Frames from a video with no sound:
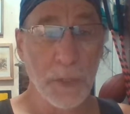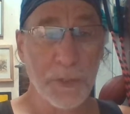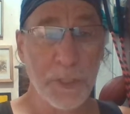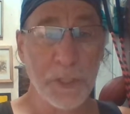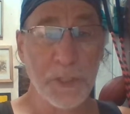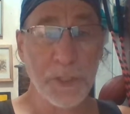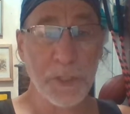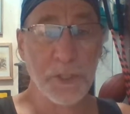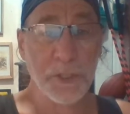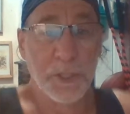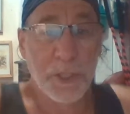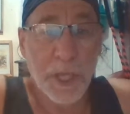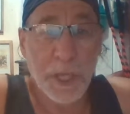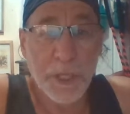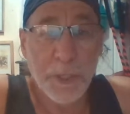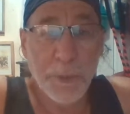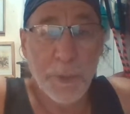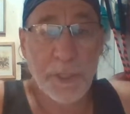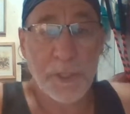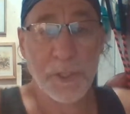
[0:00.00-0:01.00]

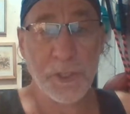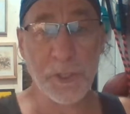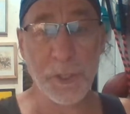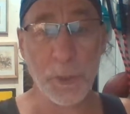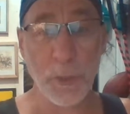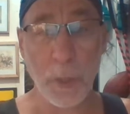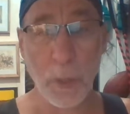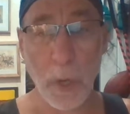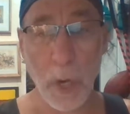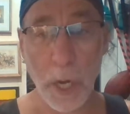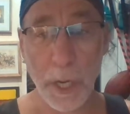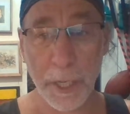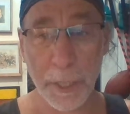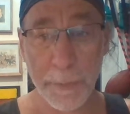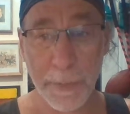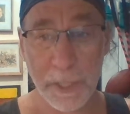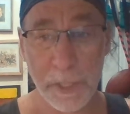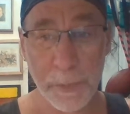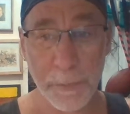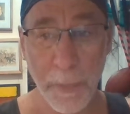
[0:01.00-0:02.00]
Disingenuous
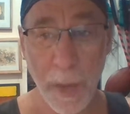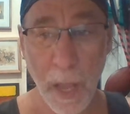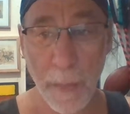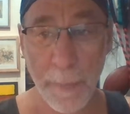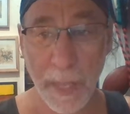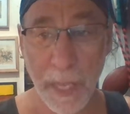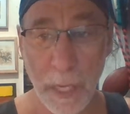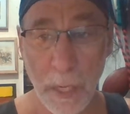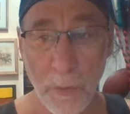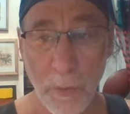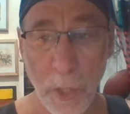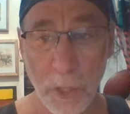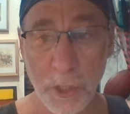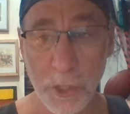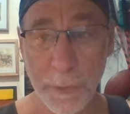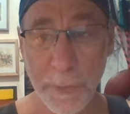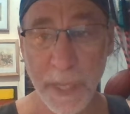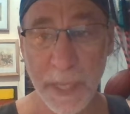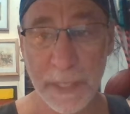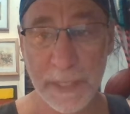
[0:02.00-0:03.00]
pseudo-arguments, bombing
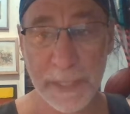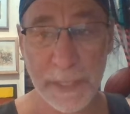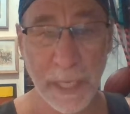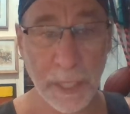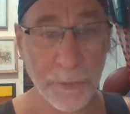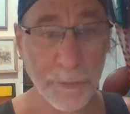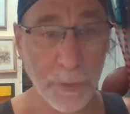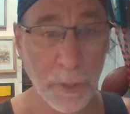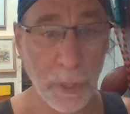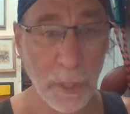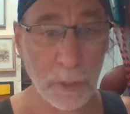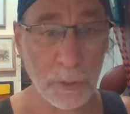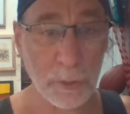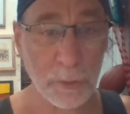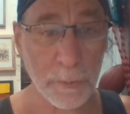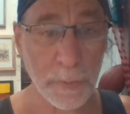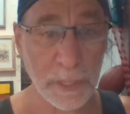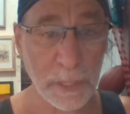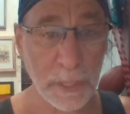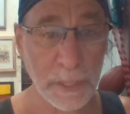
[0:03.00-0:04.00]
Hiroshima, etc.,
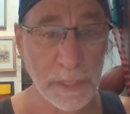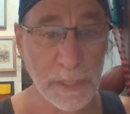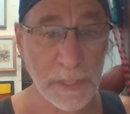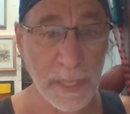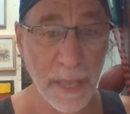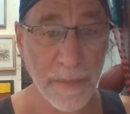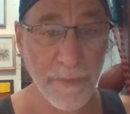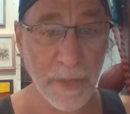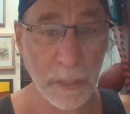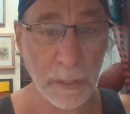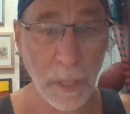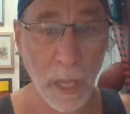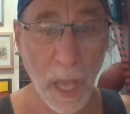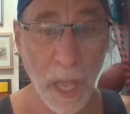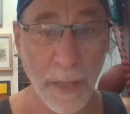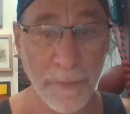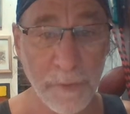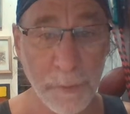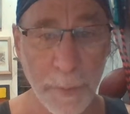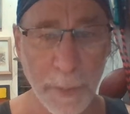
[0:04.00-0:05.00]
ultimately saving
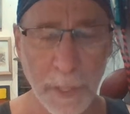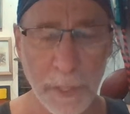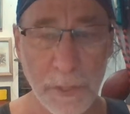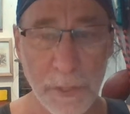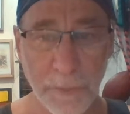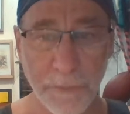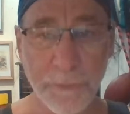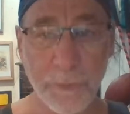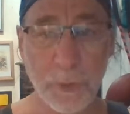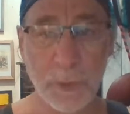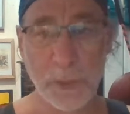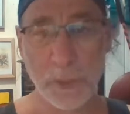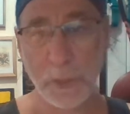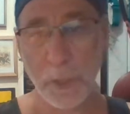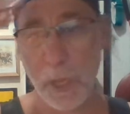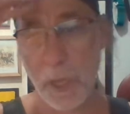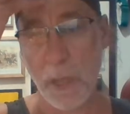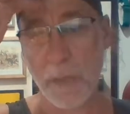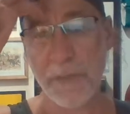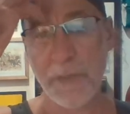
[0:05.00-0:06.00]
lives because it
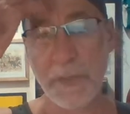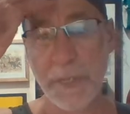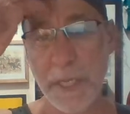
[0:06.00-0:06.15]
forestalled the